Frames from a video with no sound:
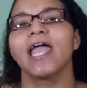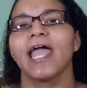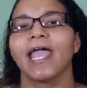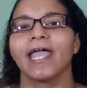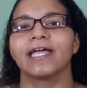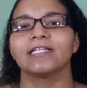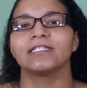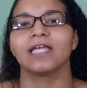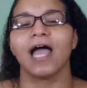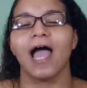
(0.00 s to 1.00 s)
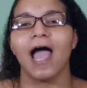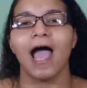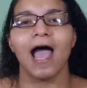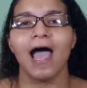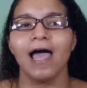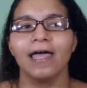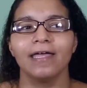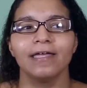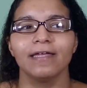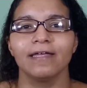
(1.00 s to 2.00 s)
And
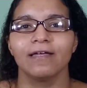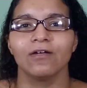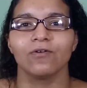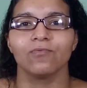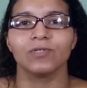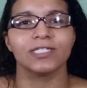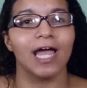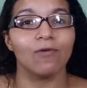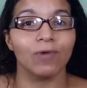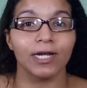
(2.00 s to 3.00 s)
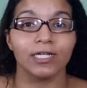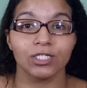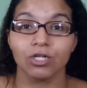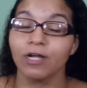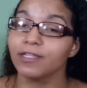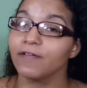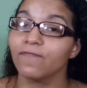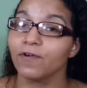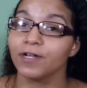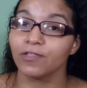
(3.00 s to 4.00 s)
I was not ready to start that
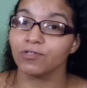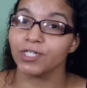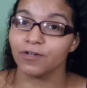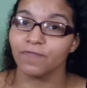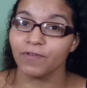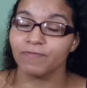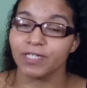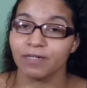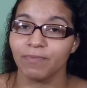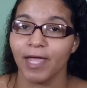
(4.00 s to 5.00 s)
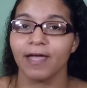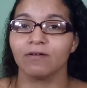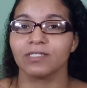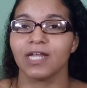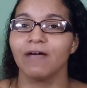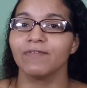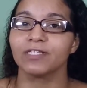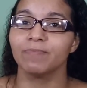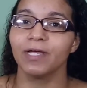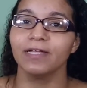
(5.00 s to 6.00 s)
for another 10 or 15 pounds. And I've
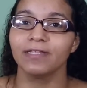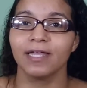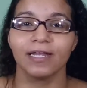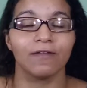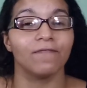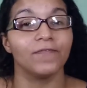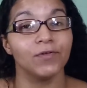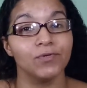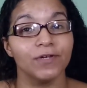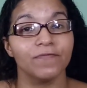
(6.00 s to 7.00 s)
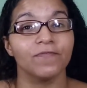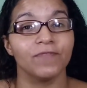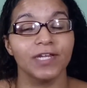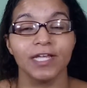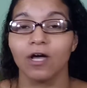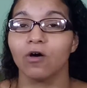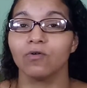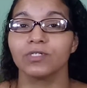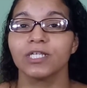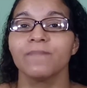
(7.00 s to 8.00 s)
explained that in a few different
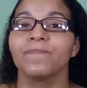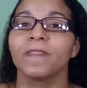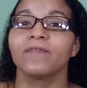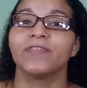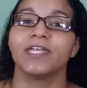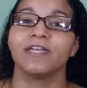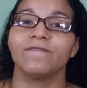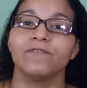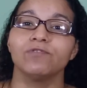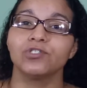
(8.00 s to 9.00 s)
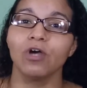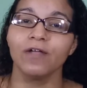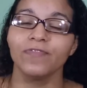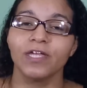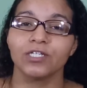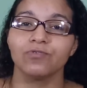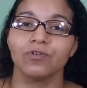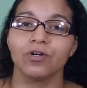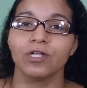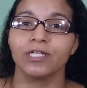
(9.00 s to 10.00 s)
videos, that if you start that too
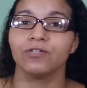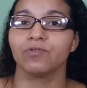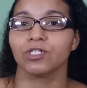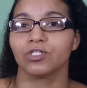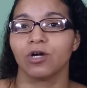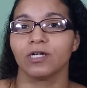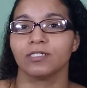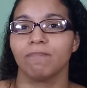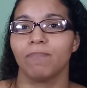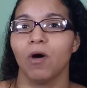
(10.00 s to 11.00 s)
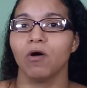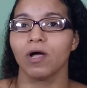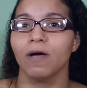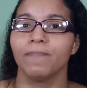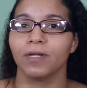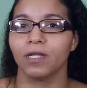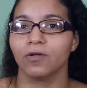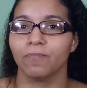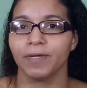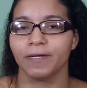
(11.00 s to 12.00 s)
early, you can start to bulk up a little
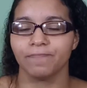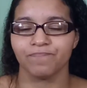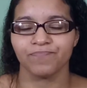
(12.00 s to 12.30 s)
bit.